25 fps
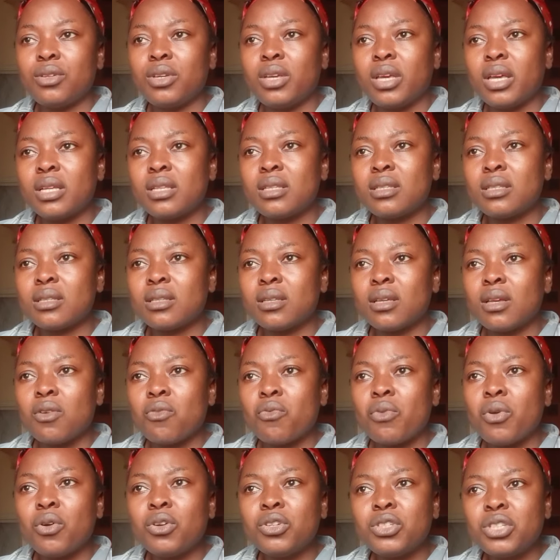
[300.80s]
you get.
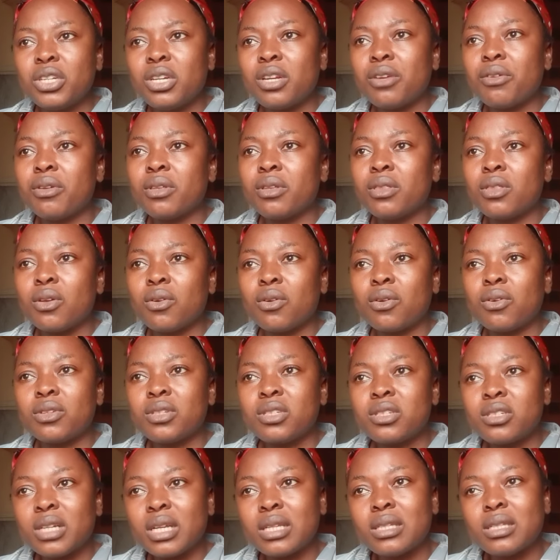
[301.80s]
We own generator
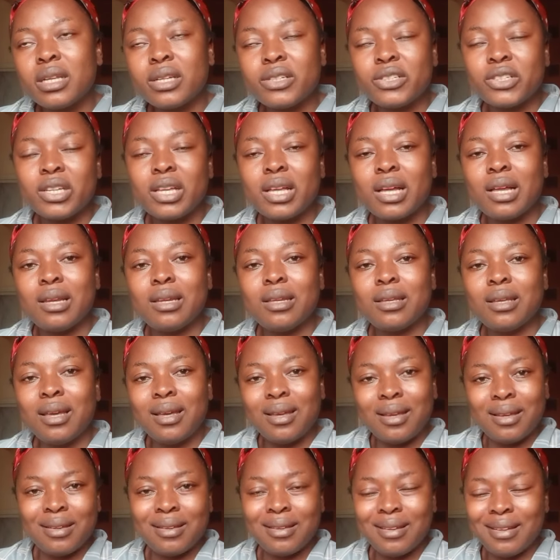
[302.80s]

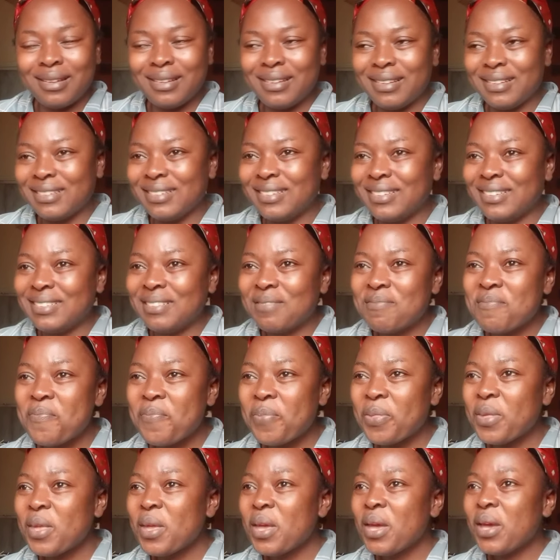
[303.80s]
strategically.
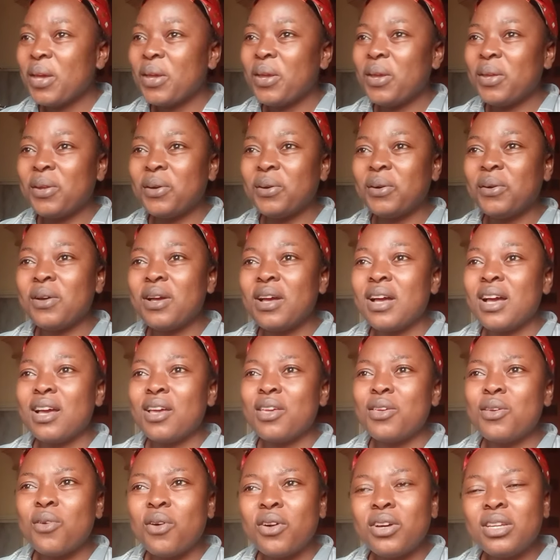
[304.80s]
You know,
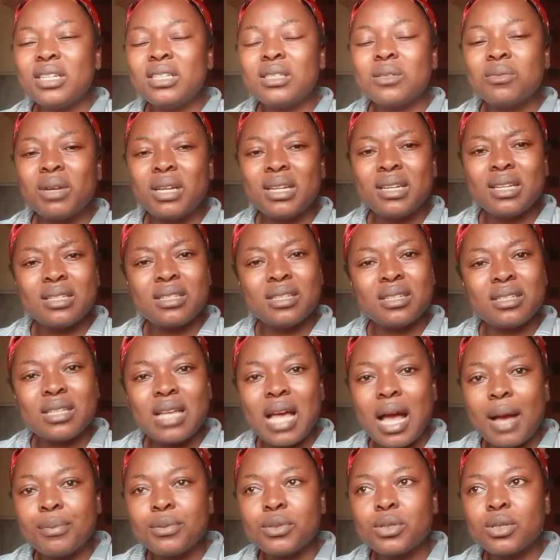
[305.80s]
you own it when it
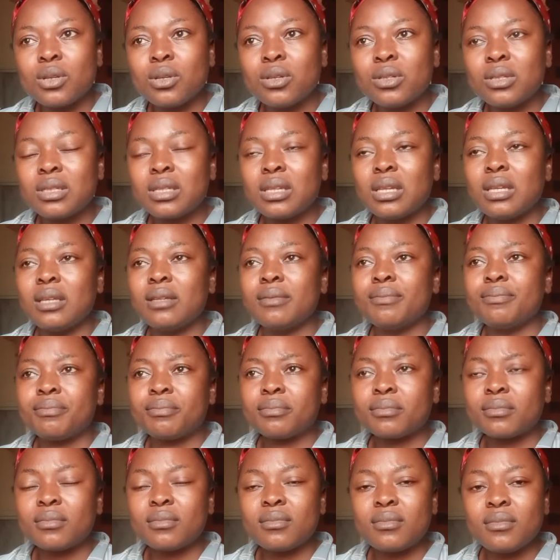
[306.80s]
is absolutely
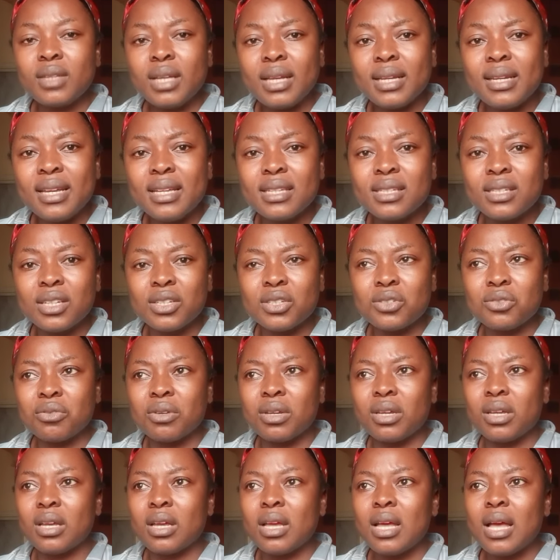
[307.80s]

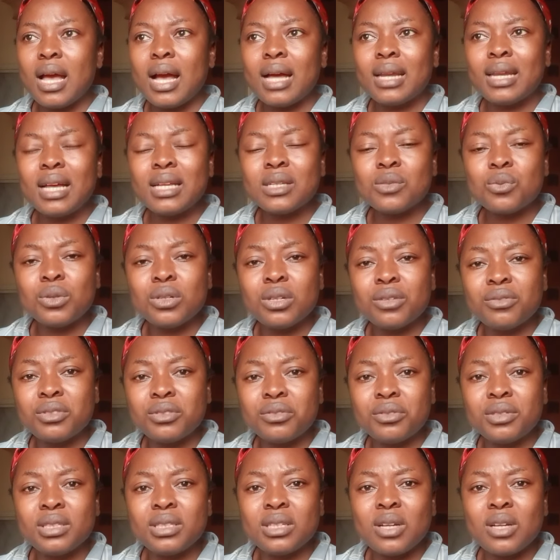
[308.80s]
necessary. And that's one of
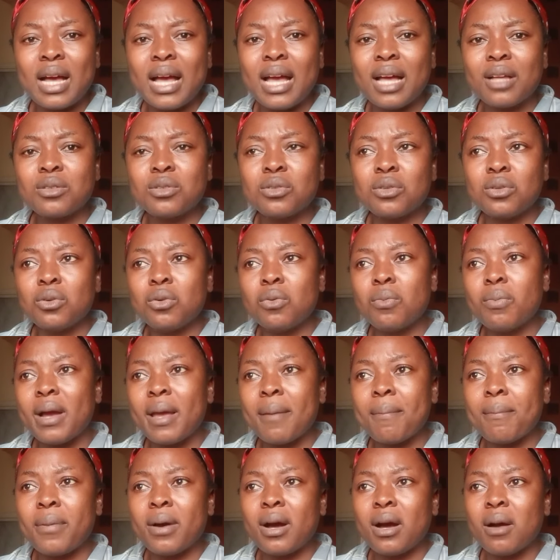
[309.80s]
the reasons I had to go
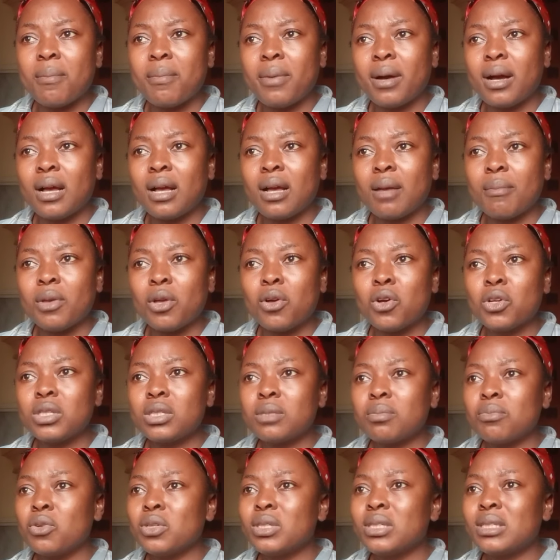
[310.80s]
buy power bank,
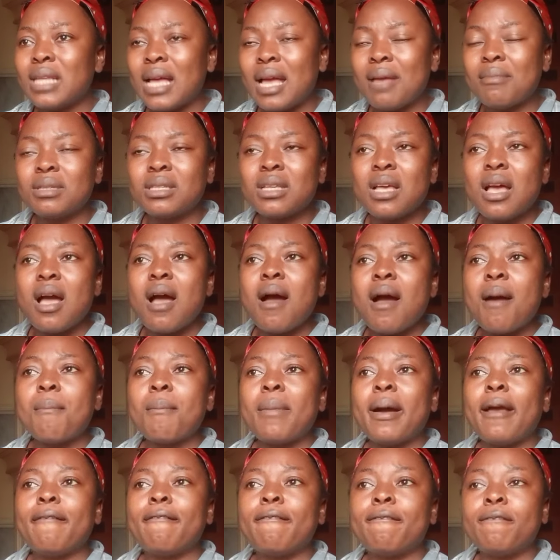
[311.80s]
because most times
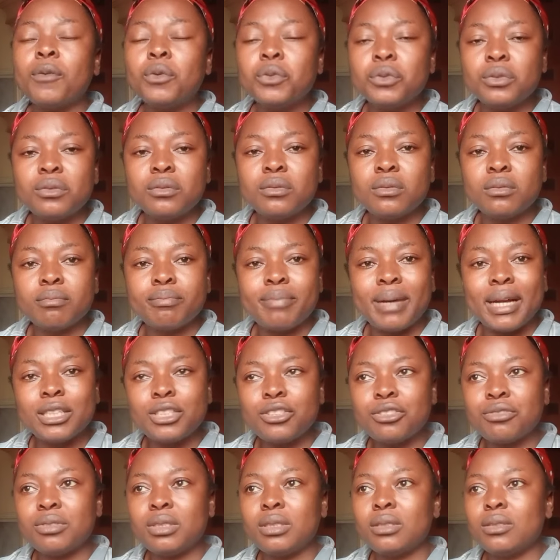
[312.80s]
my phone
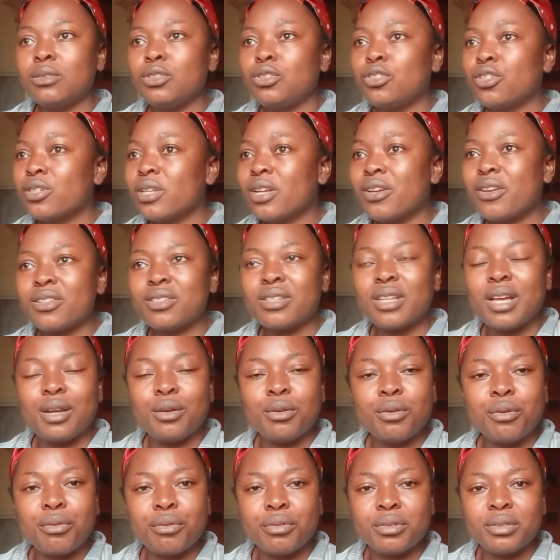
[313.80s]
battery just now I
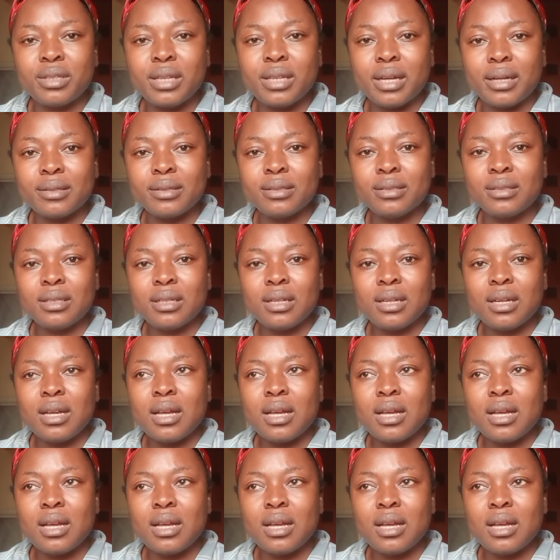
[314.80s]
don't run down.